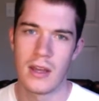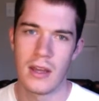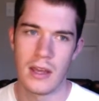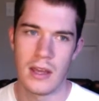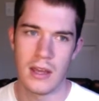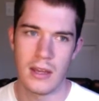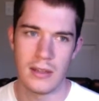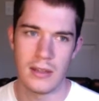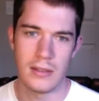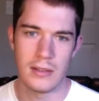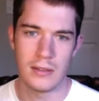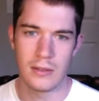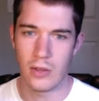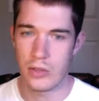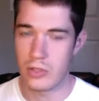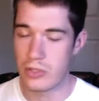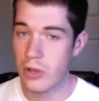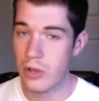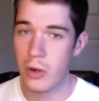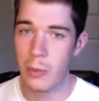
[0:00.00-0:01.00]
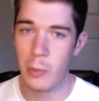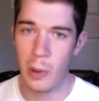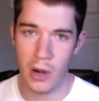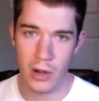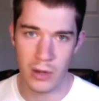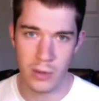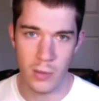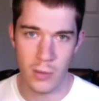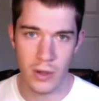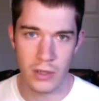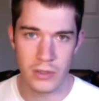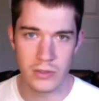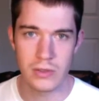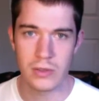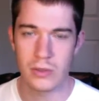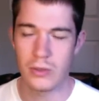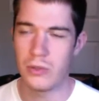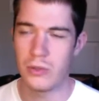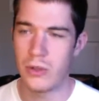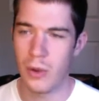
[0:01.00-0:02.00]
and there's third-party ones, so
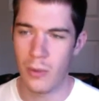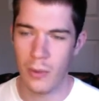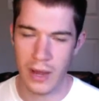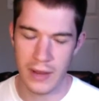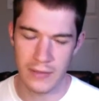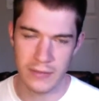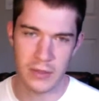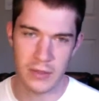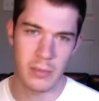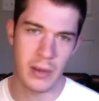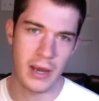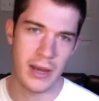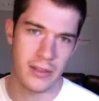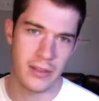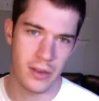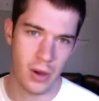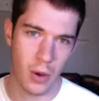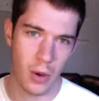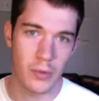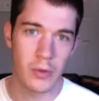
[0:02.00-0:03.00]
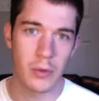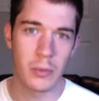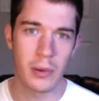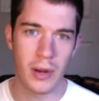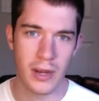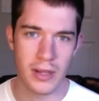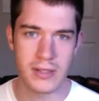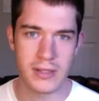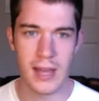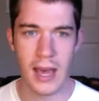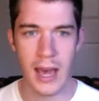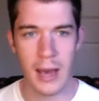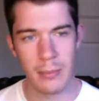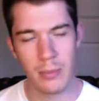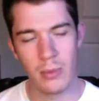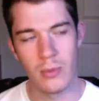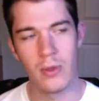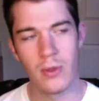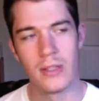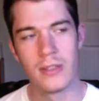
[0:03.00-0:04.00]
you don't have to buy the overpriced
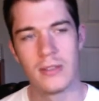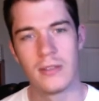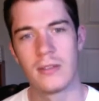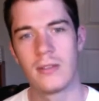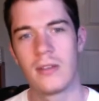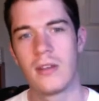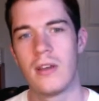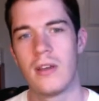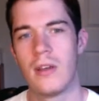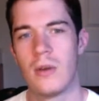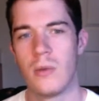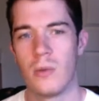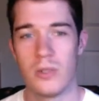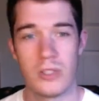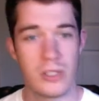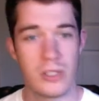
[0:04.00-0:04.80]
Apple ones, which